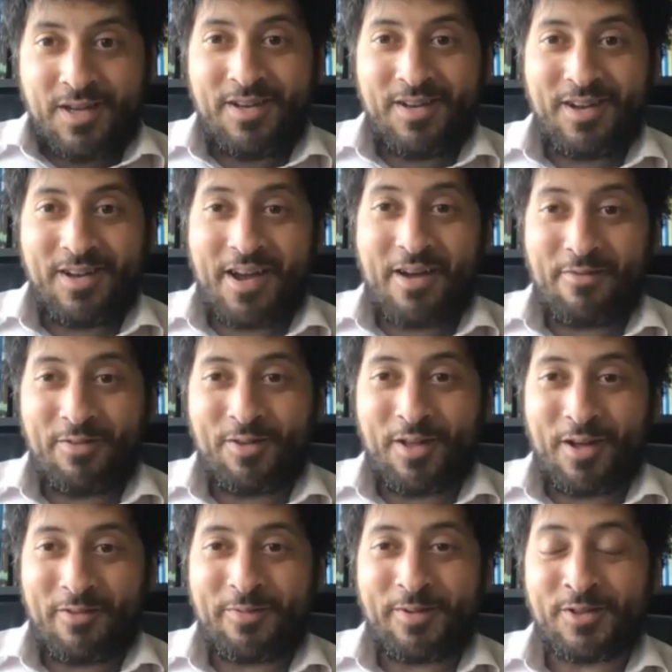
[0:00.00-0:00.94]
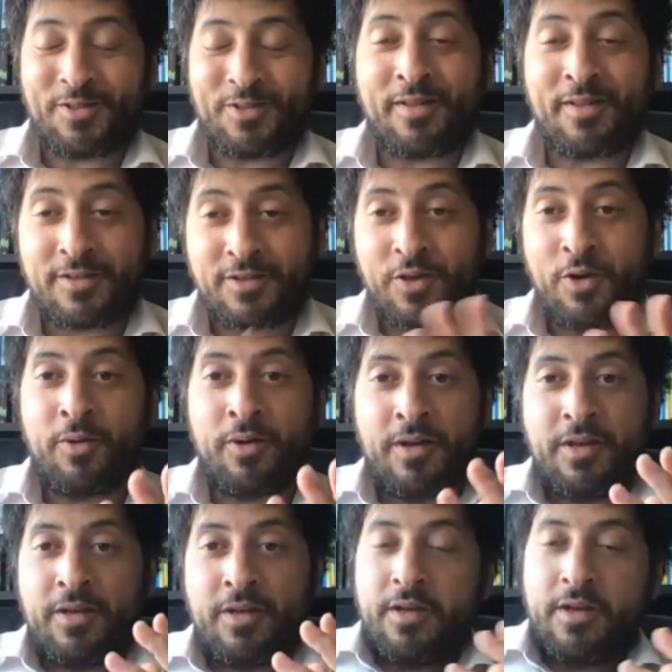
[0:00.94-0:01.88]
I have a lot of opinions on this.
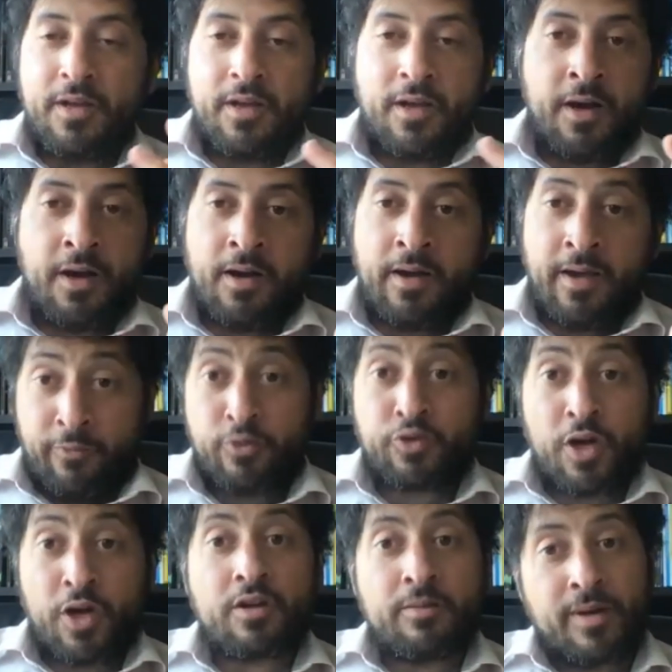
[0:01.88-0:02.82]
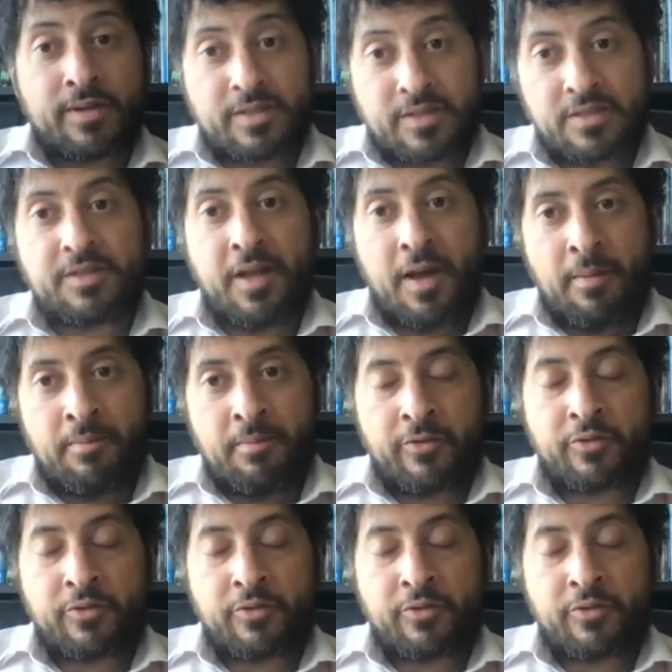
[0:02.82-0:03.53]
So if we're talking about STEM,